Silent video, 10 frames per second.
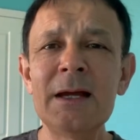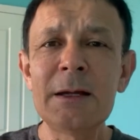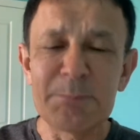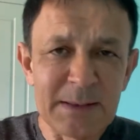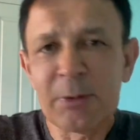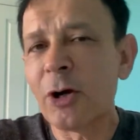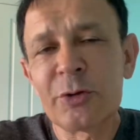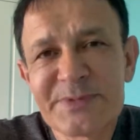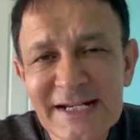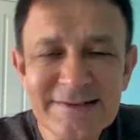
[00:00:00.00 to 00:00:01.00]
People are
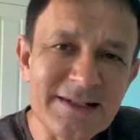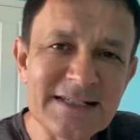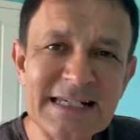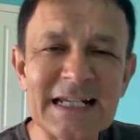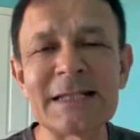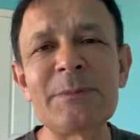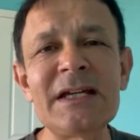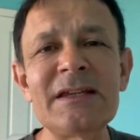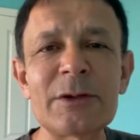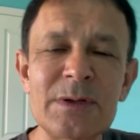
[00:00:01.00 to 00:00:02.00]
objecting and telling
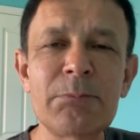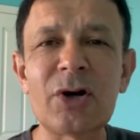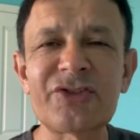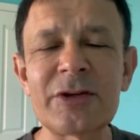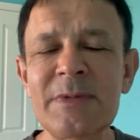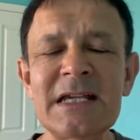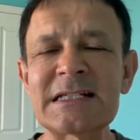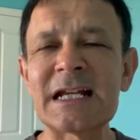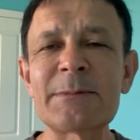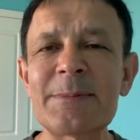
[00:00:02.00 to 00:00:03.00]
me, they're inboxing me and
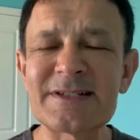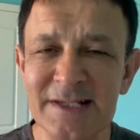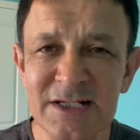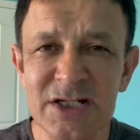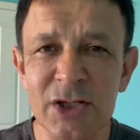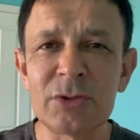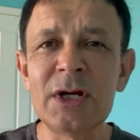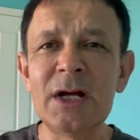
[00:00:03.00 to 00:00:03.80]
telling me, but Santo,